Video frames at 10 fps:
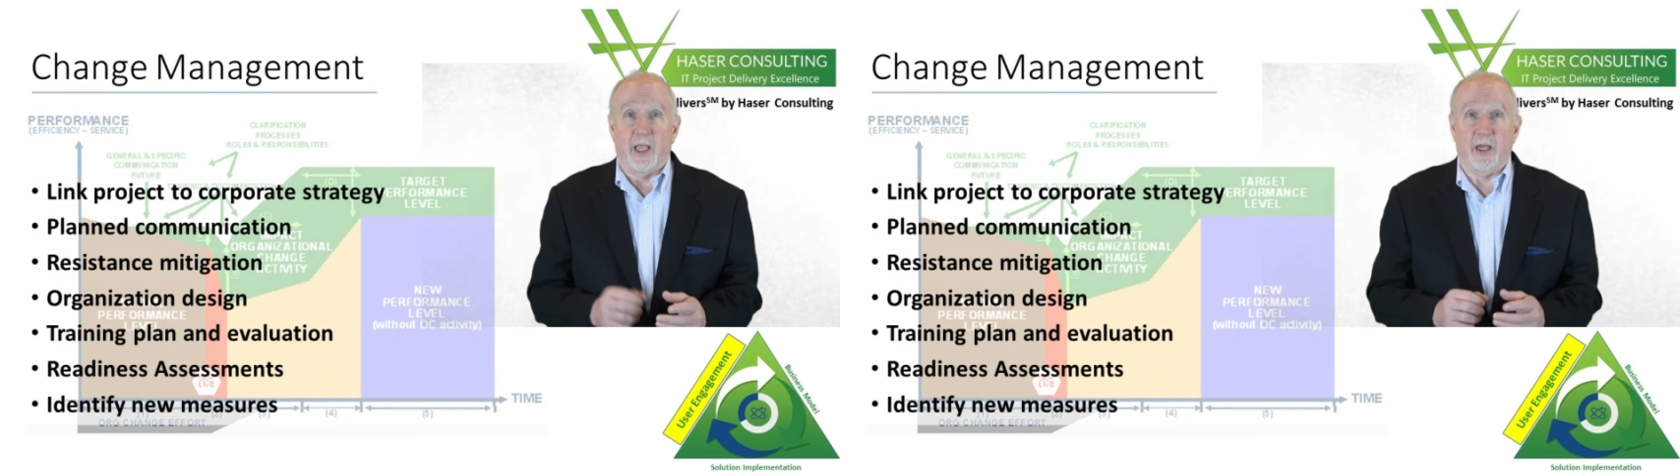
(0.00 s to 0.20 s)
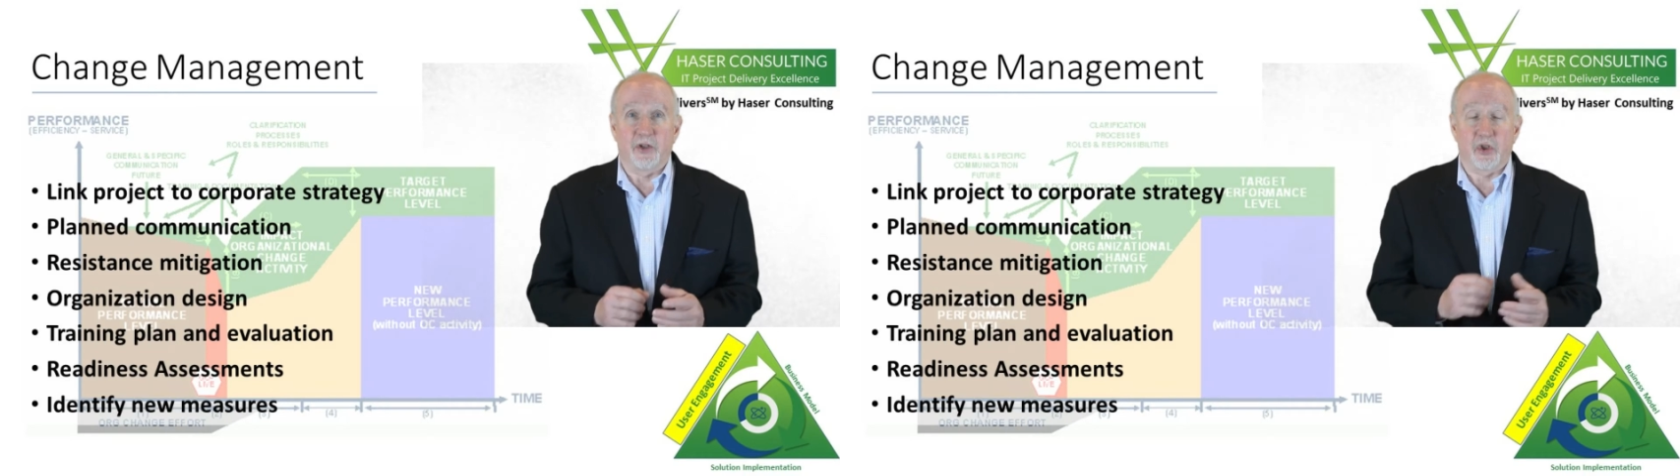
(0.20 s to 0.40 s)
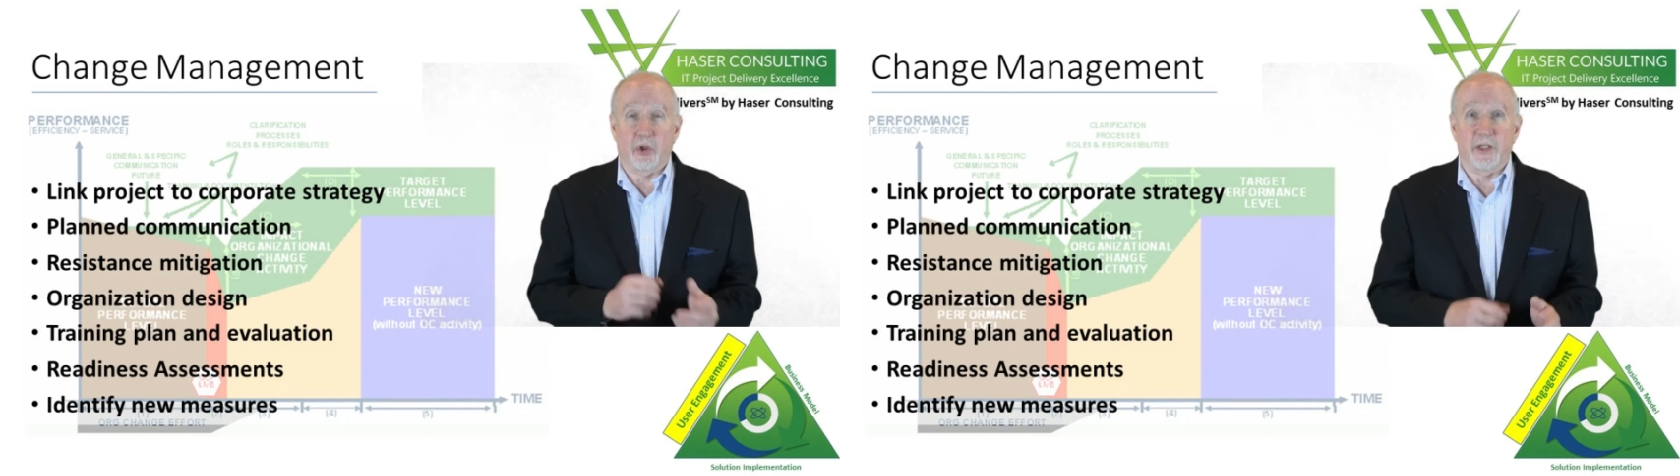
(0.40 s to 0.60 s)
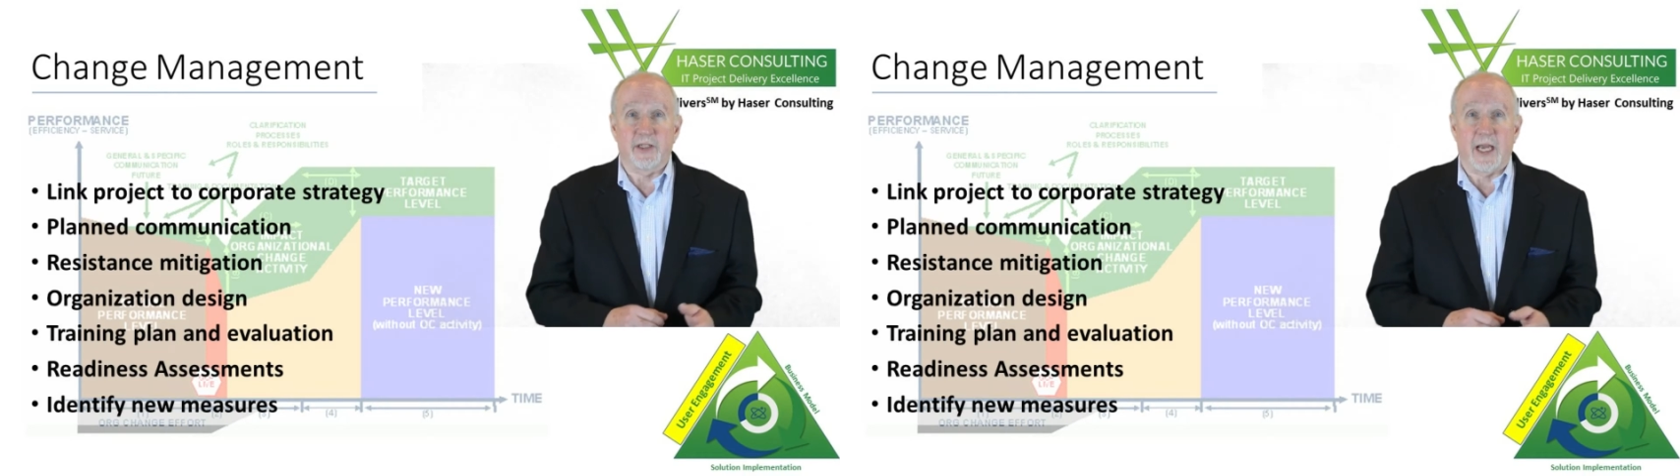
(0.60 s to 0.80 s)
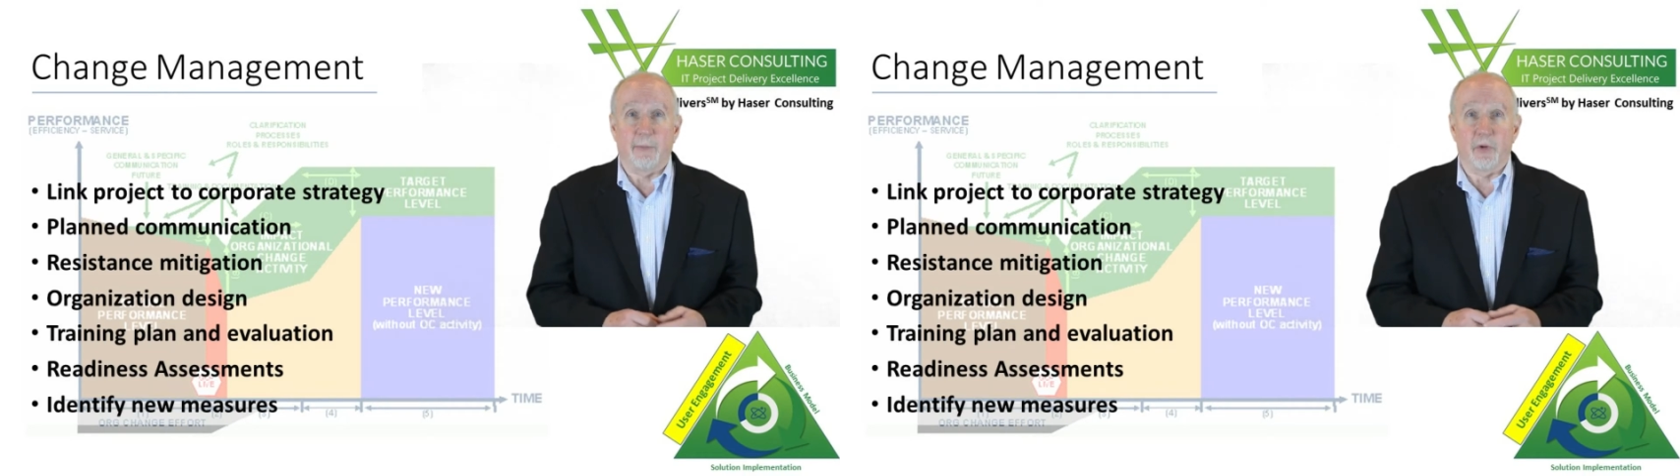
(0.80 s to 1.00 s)
and ensuring
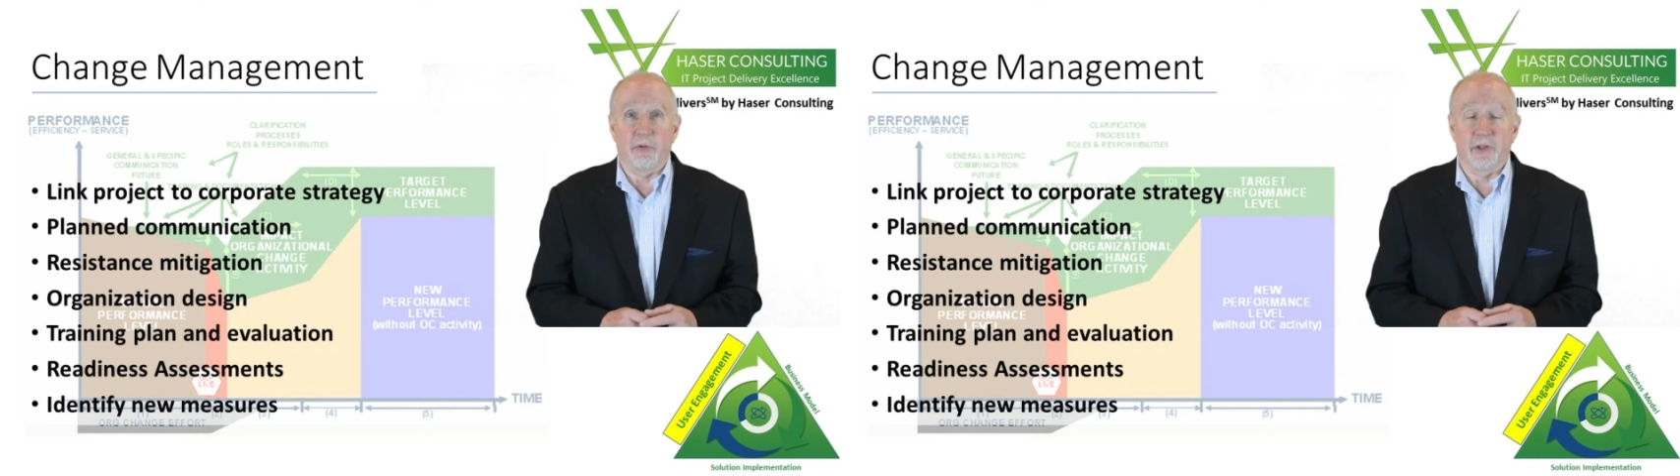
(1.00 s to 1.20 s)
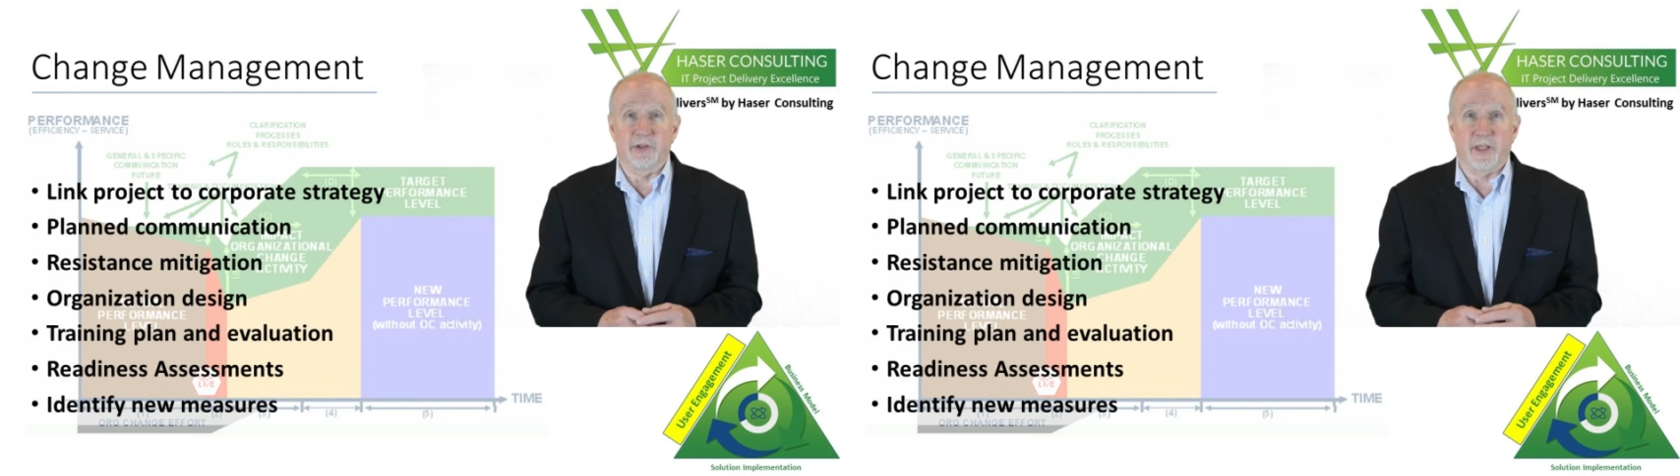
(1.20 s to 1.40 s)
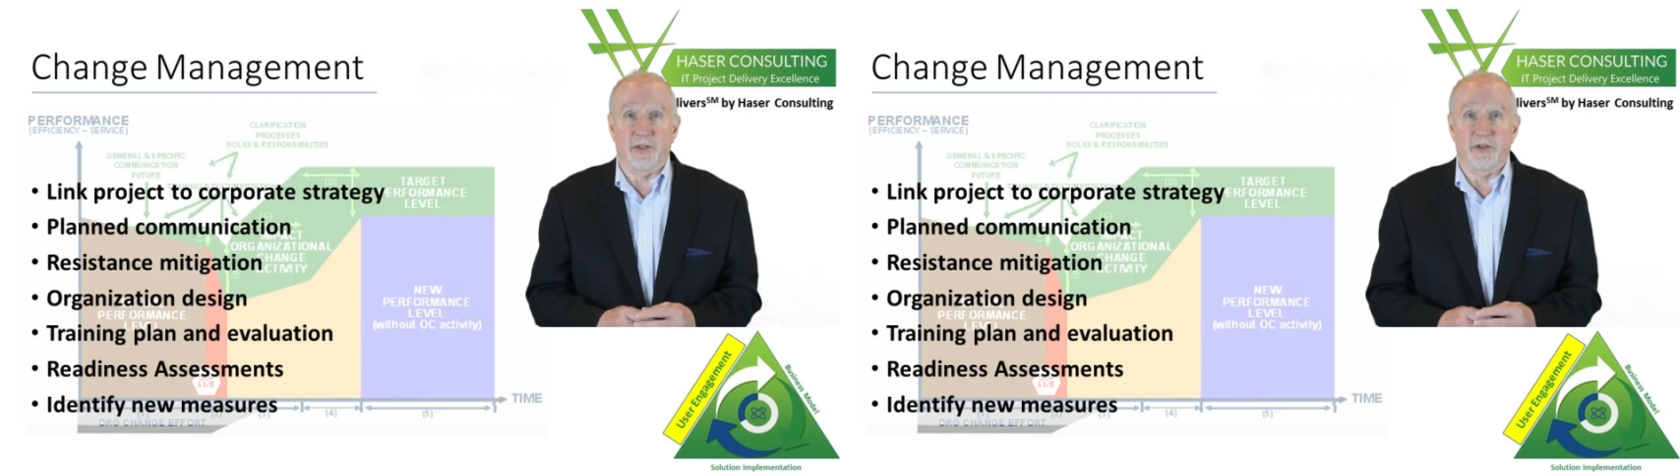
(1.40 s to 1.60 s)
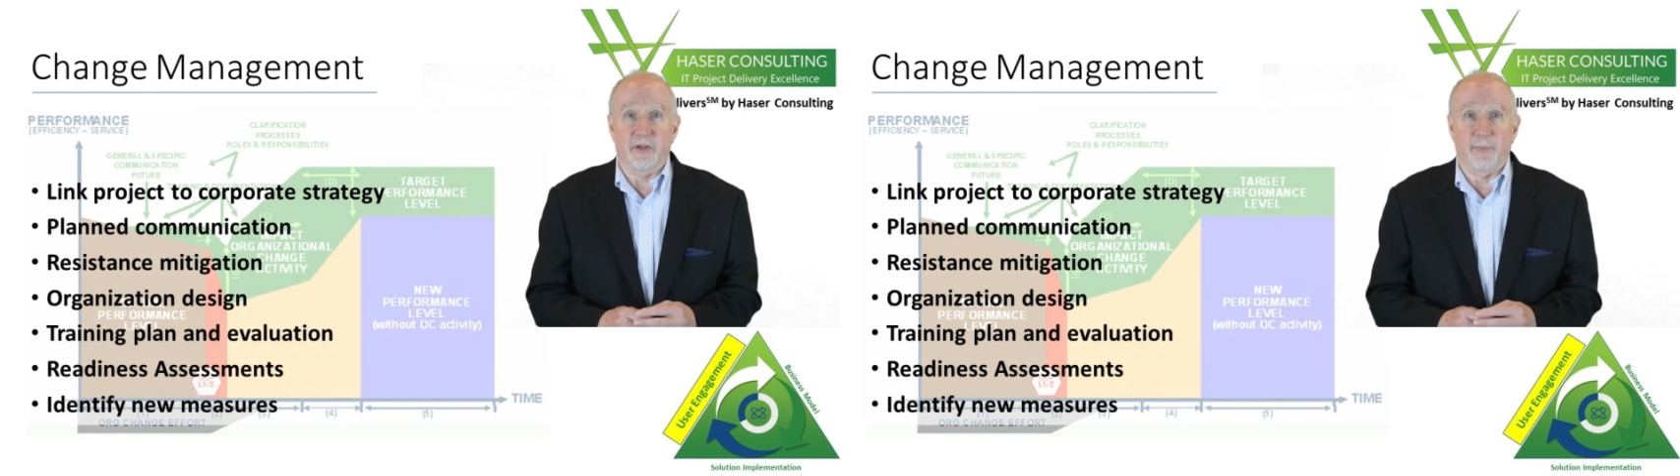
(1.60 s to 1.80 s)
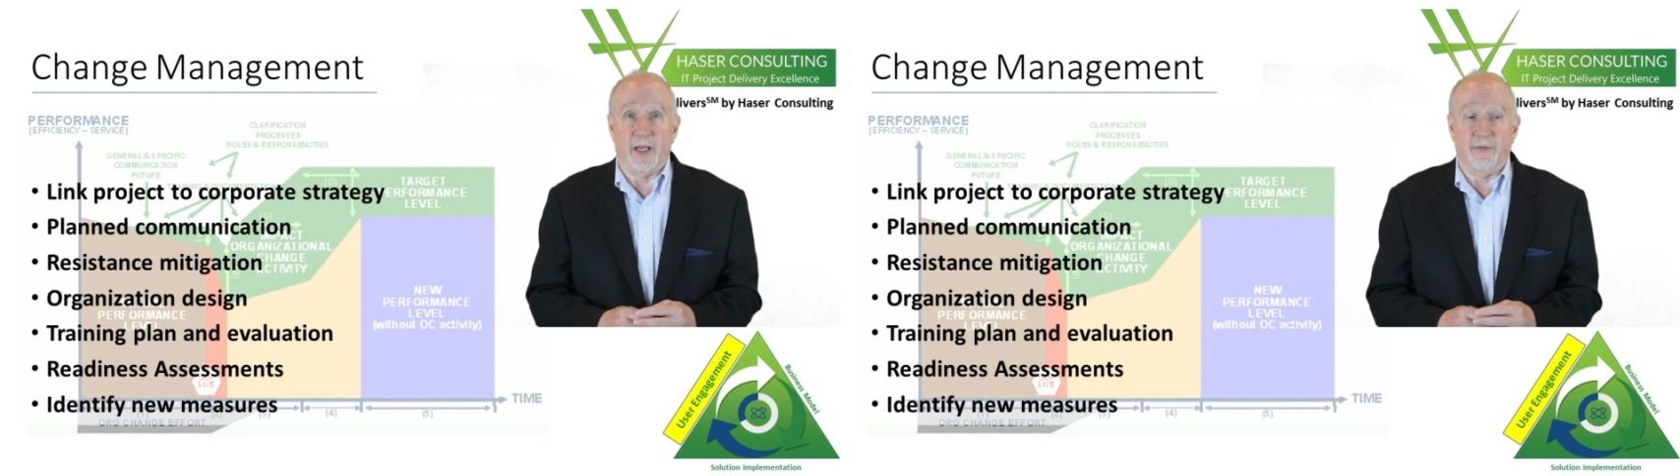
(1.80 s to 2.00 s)
timely realization
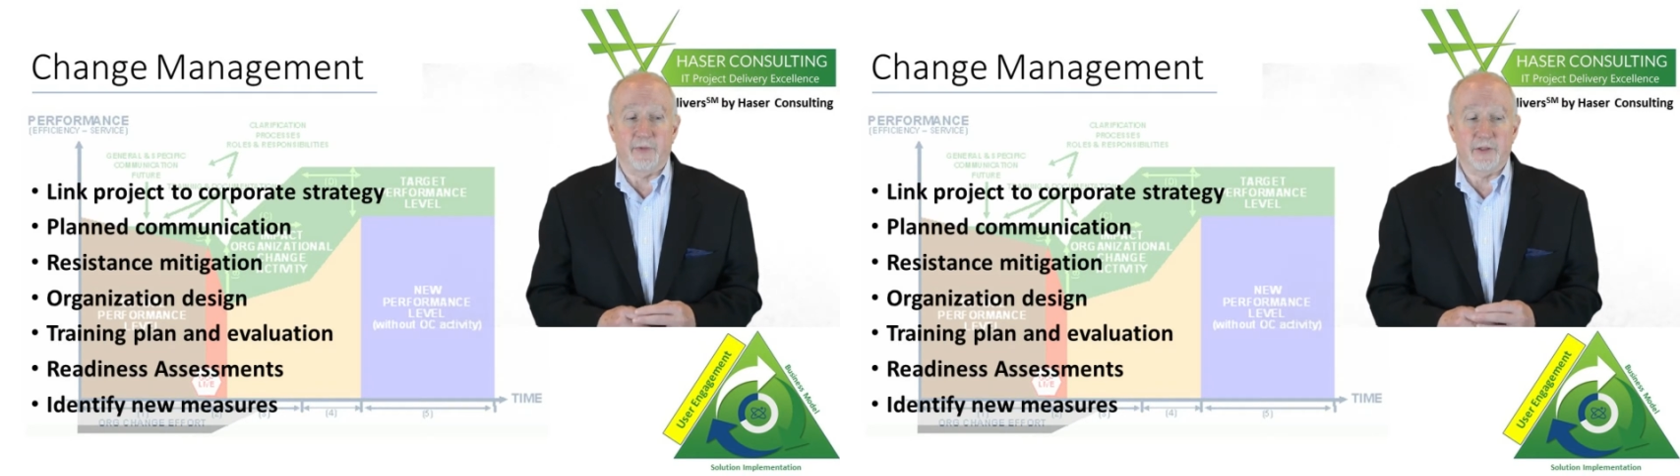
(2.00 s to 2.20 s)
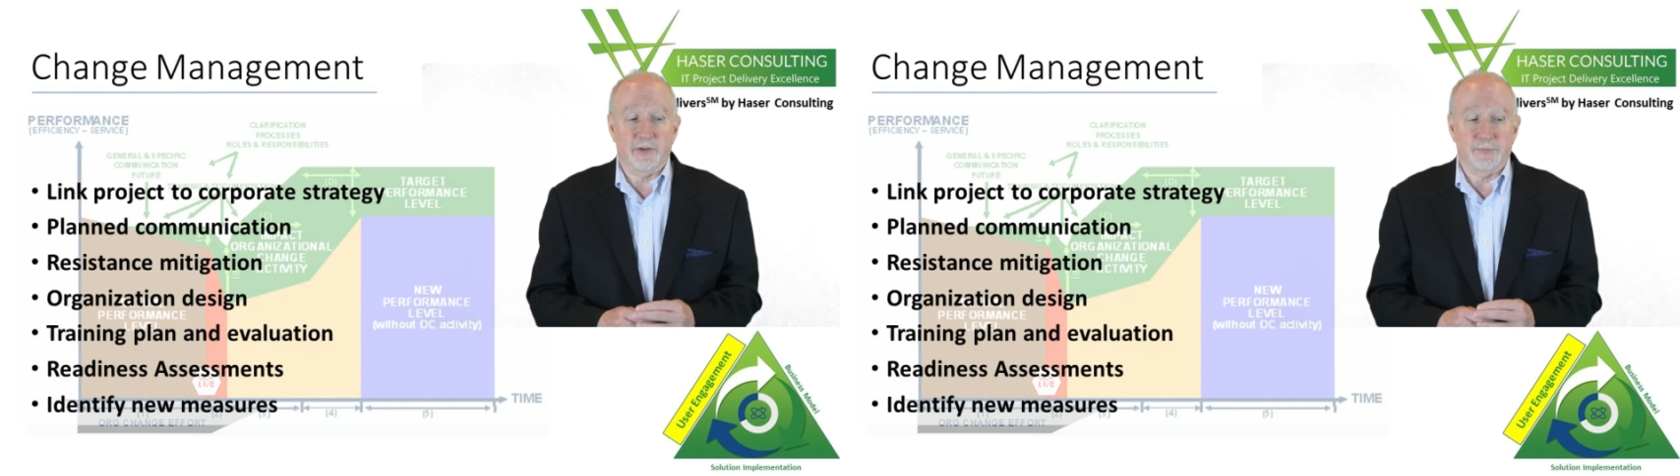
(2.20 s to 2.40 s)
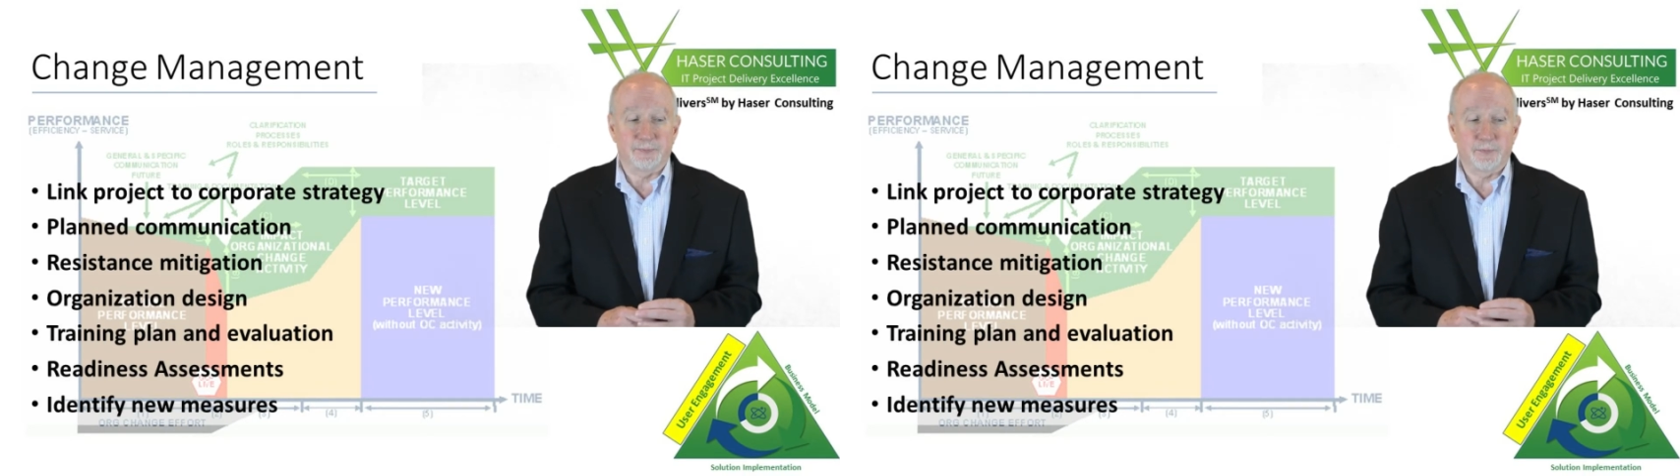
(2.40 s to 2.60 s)
of benefits.